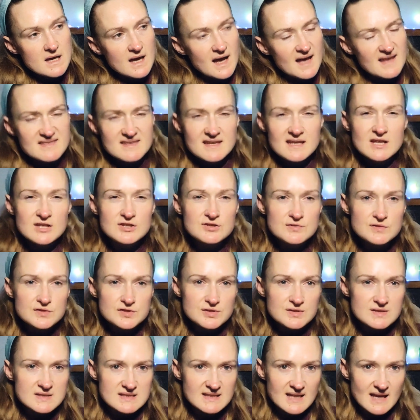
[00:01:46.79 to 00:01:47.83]
I think it
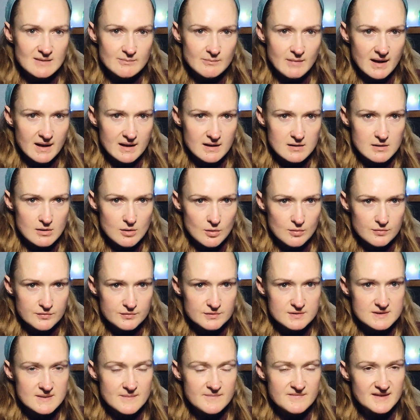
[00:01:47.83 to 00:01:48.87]
used to stain my clothes
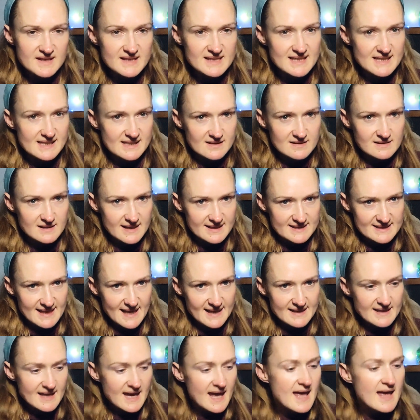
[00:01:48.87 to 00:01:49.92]
or something like
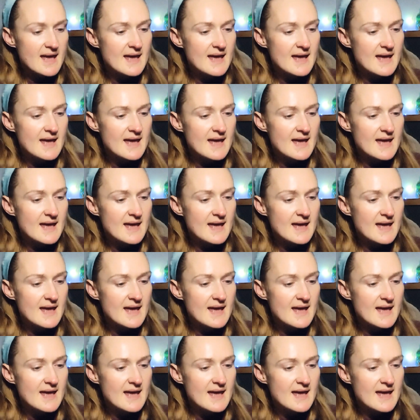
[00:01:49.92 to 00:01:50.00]
that.